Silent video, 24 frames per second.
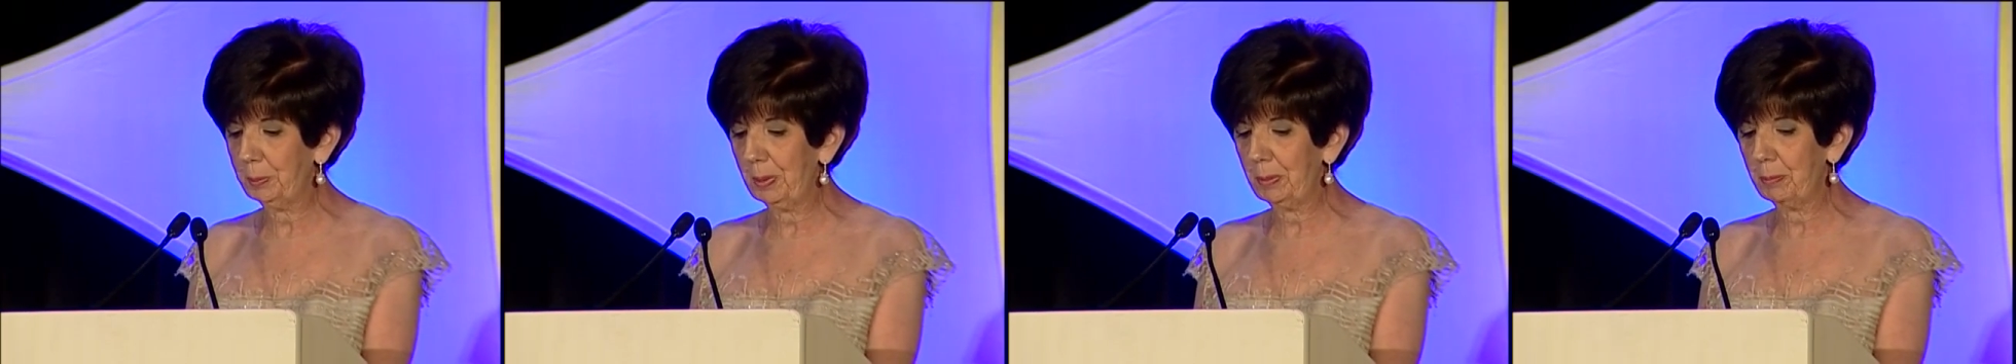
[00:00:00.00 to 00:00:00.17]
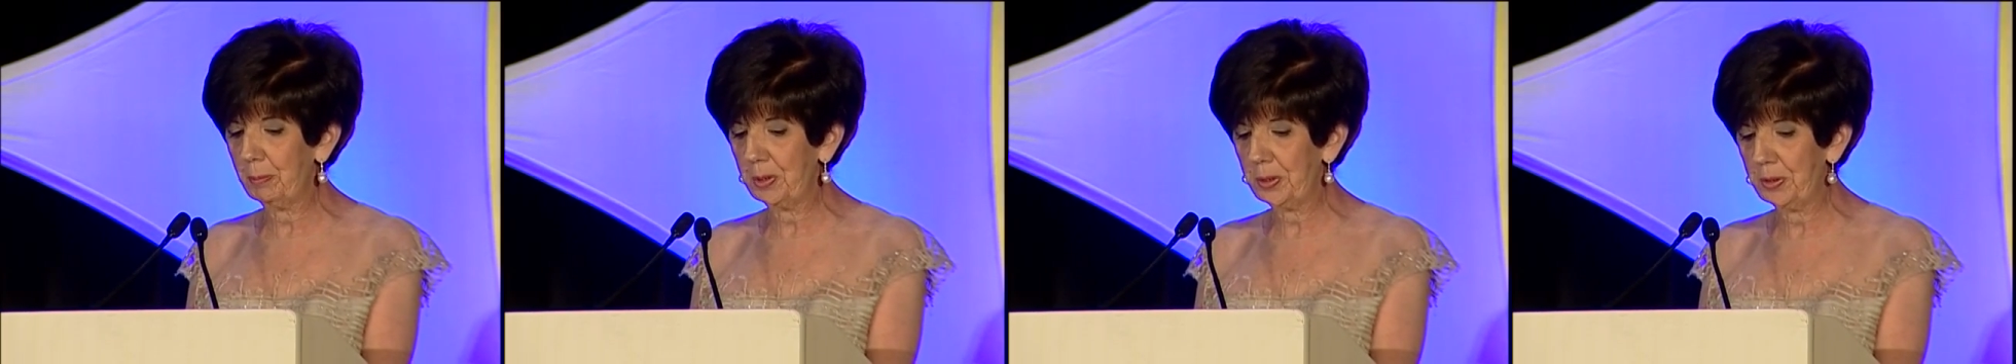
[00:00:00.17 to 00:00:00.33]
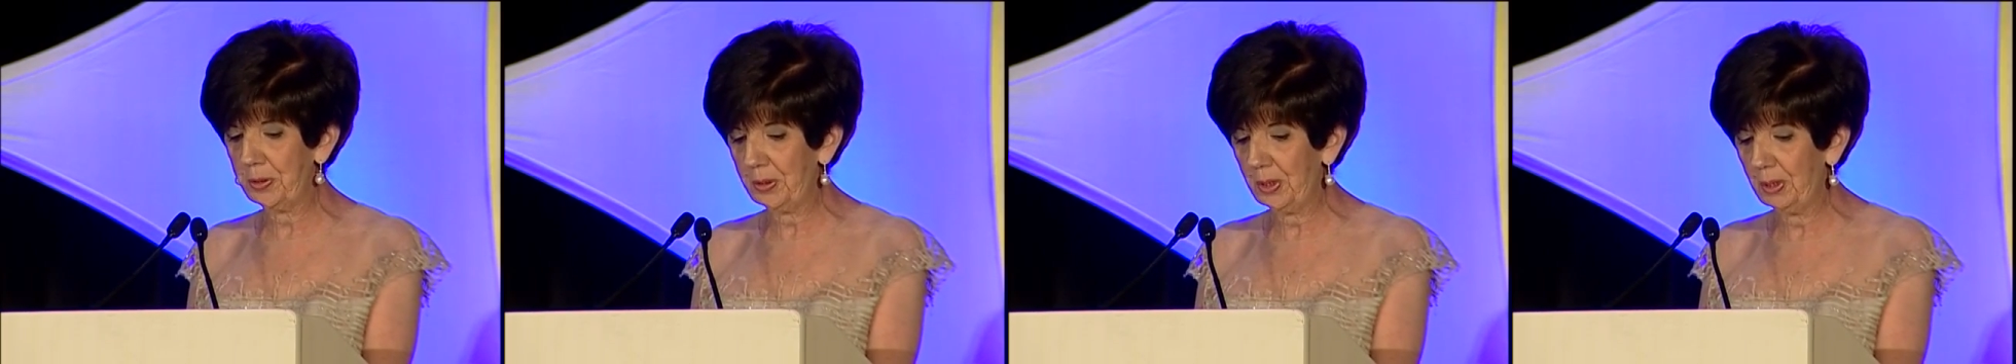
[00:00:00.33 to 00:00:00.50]
be
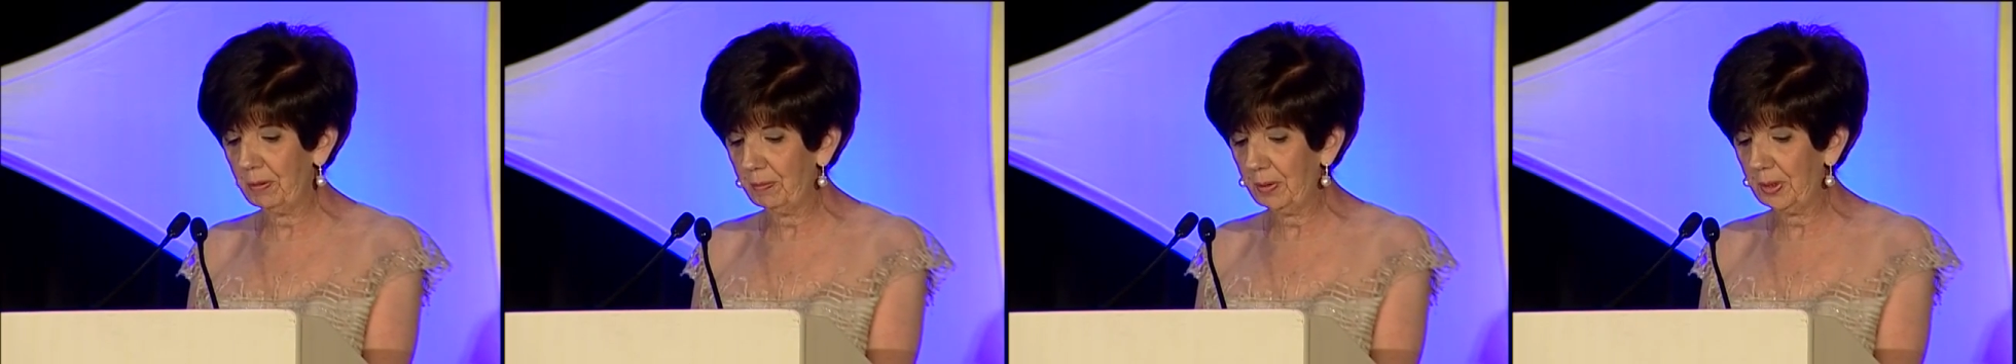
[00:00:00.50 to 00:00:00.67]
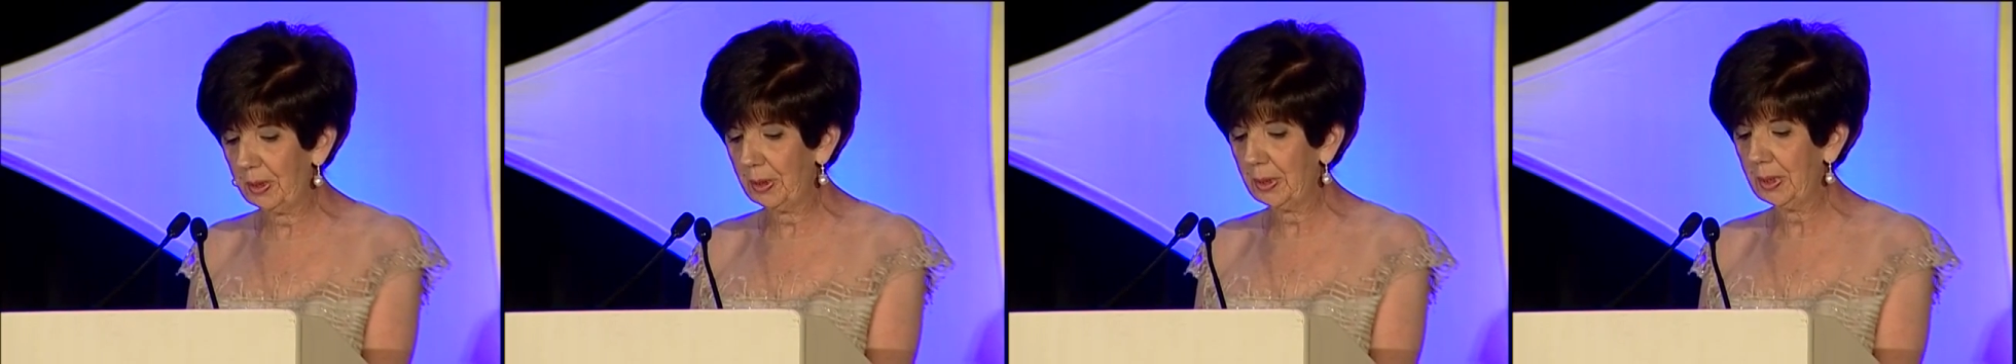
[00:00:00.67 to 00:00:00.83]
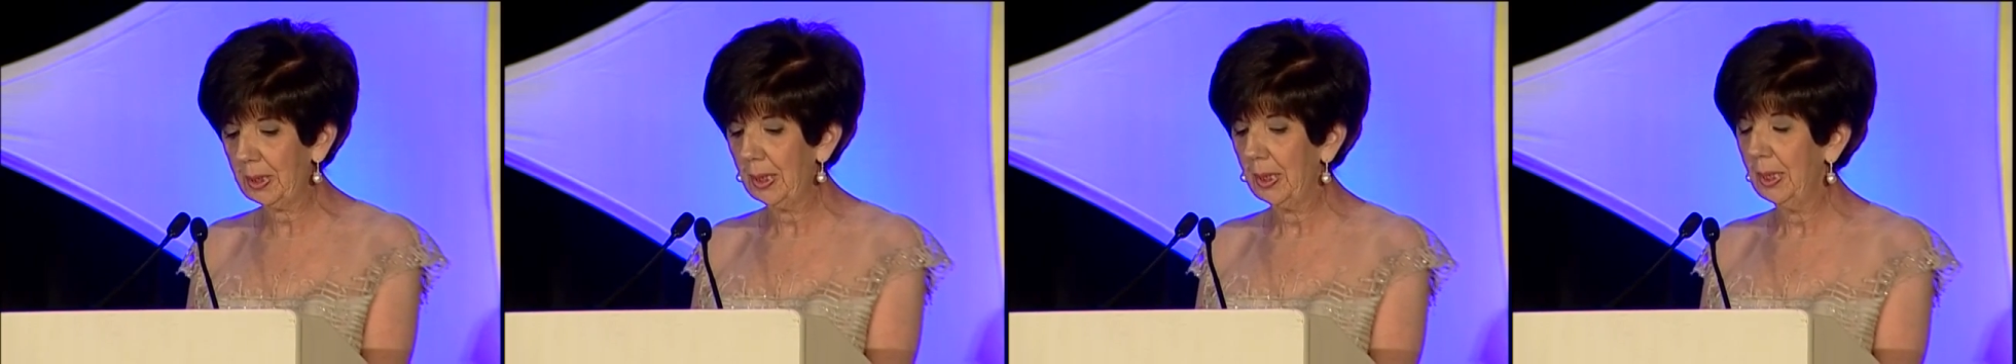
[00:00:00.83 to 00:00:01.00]

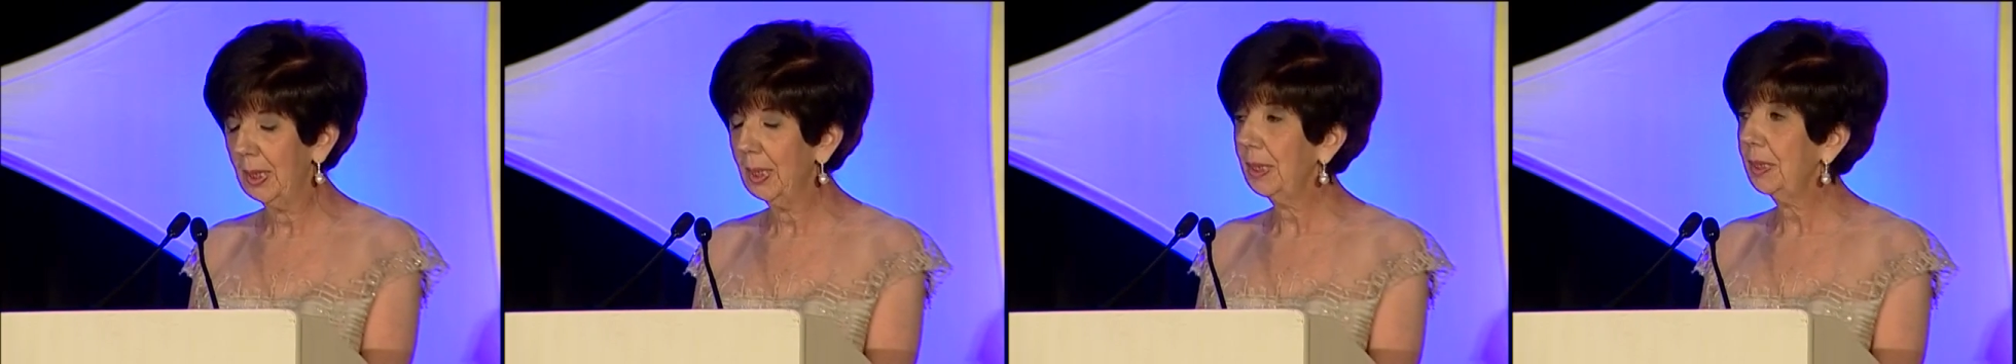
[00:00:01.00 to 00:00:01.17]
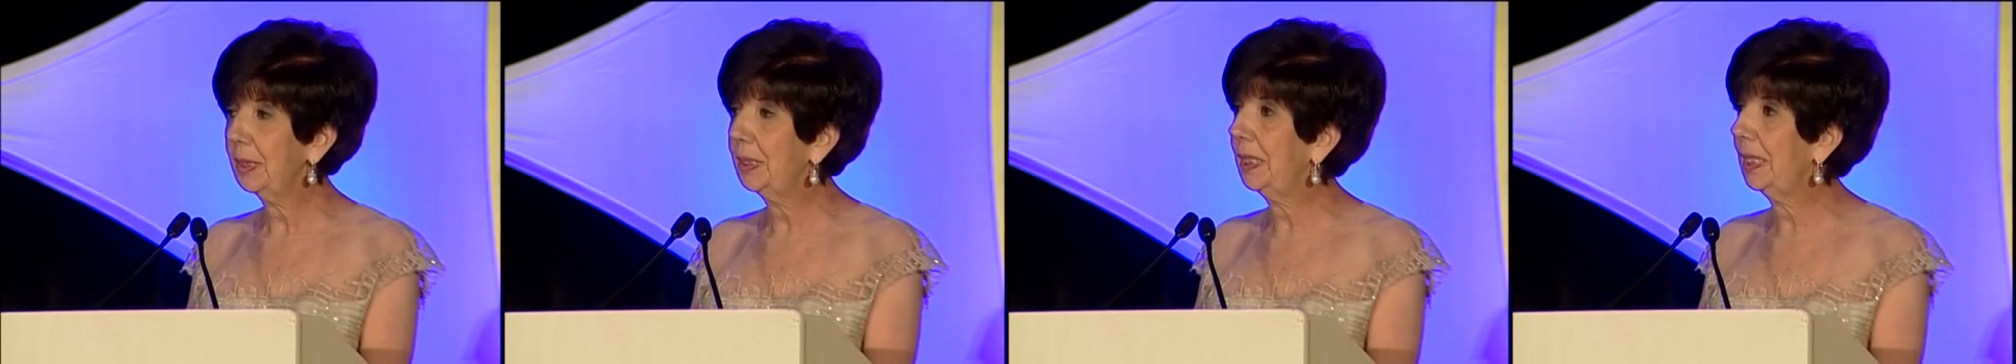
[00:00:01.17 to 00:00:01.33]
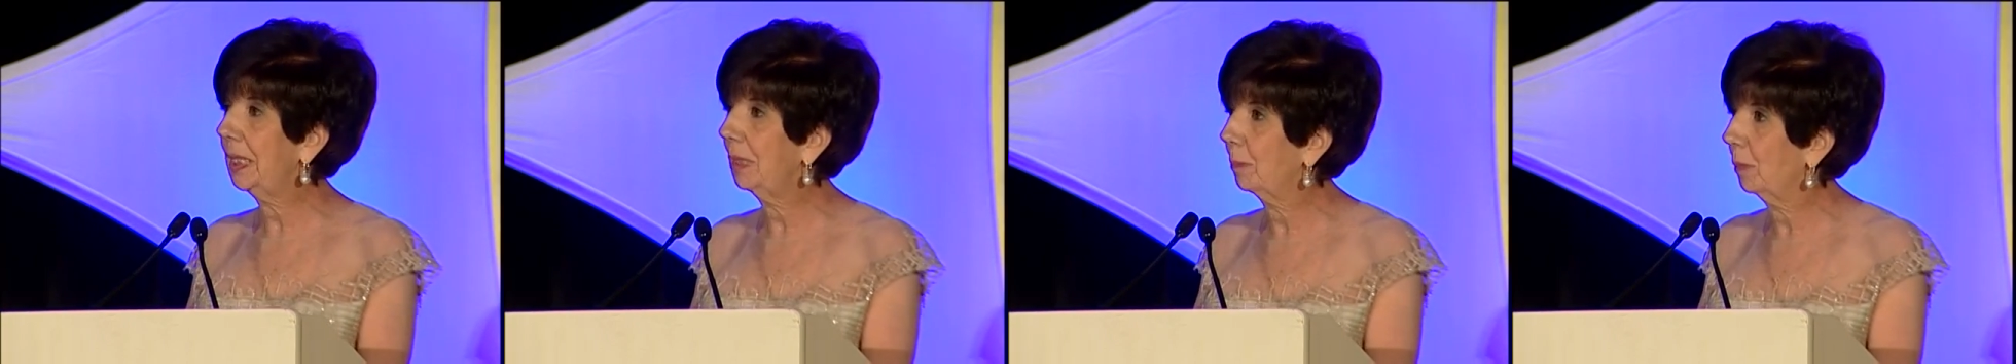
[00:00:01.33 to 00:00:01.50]
receiving
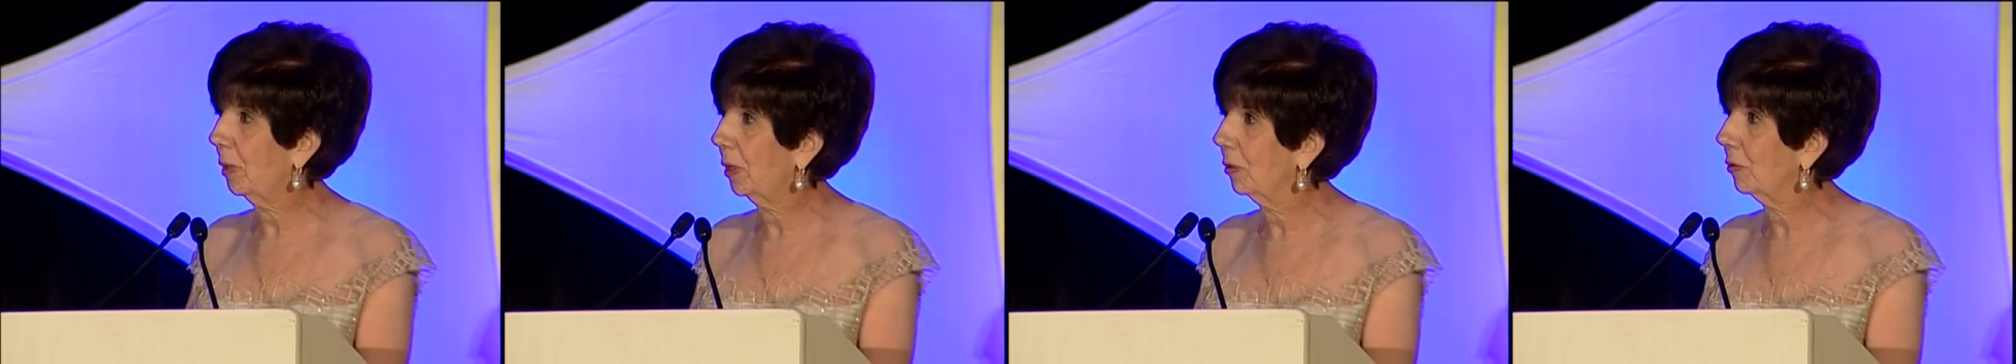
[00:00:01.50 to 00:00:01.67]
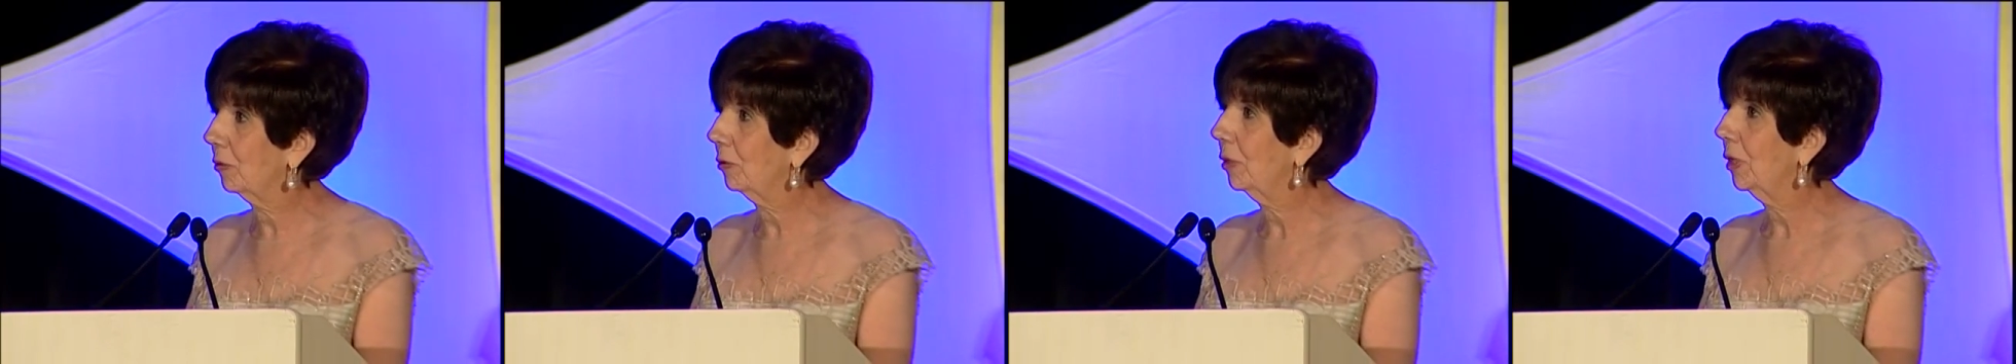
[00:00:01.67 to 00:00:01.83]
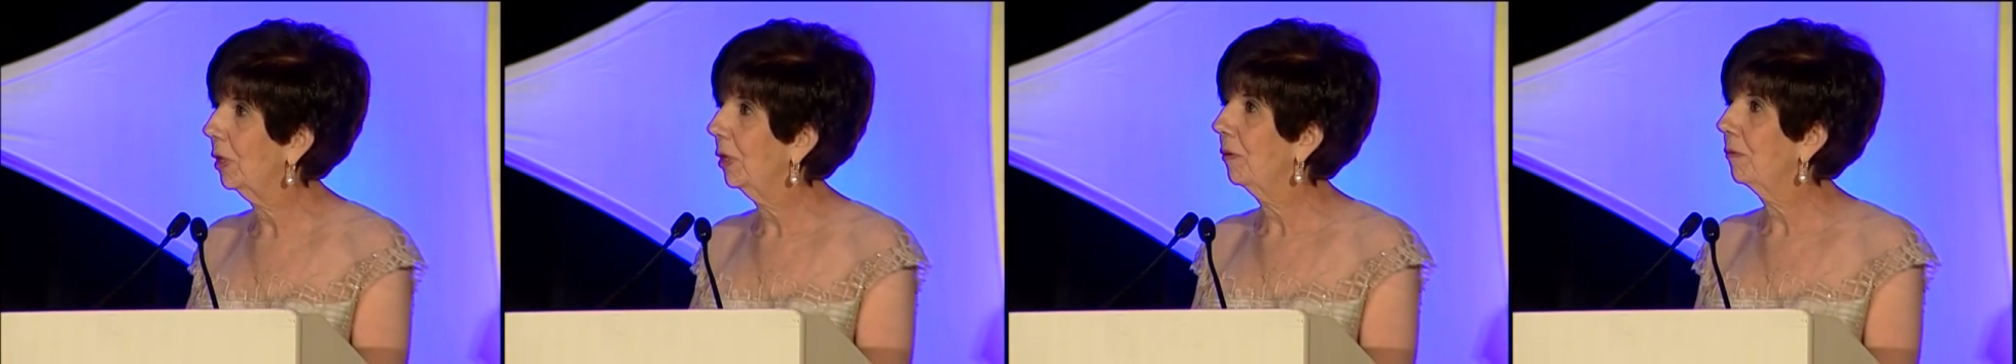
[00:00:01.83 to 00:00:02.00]

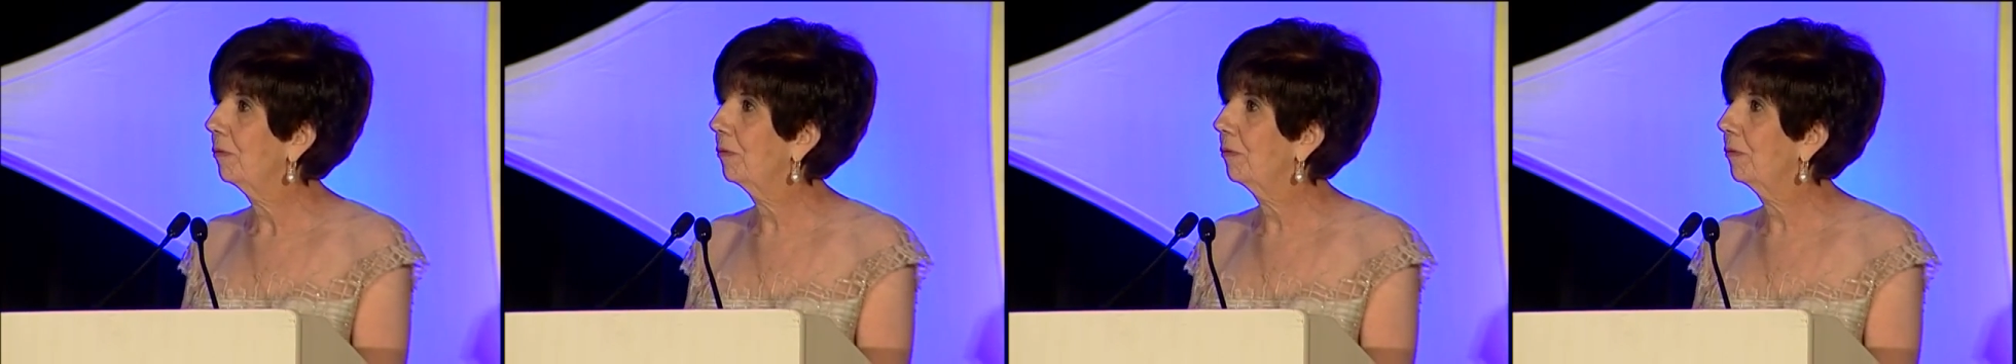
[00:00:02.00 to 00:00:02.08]
chemo